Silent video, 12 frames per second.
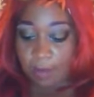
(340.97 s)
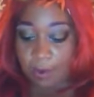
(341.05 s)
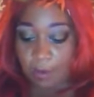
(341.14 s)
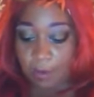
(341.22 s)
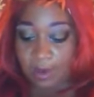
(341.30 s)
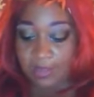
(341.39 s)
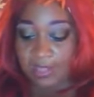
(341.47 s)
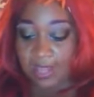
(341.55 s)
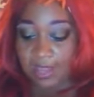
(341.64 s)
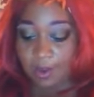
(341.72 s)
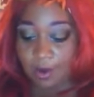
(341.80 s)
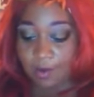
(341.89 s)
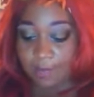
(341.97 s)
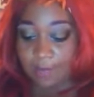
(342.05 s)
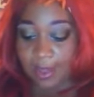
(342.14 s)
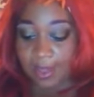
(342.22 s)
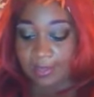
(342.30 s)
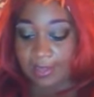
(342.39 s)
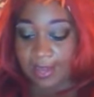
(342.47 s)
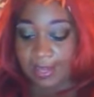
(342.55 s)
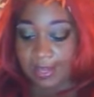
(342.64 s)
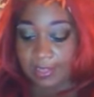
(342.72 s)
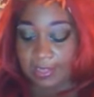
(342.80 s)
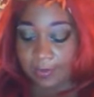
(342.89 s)
But one thing you're going to find,
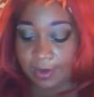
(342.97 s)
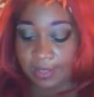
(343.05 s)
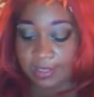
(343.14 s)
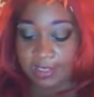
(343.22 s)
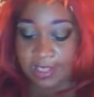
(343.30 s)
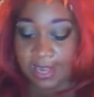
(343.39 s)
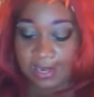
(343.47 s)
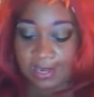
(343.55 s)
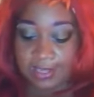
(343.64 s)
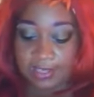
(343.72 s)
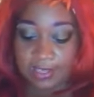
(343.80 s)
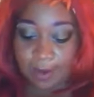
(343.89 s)
ladies, I'm going to say this.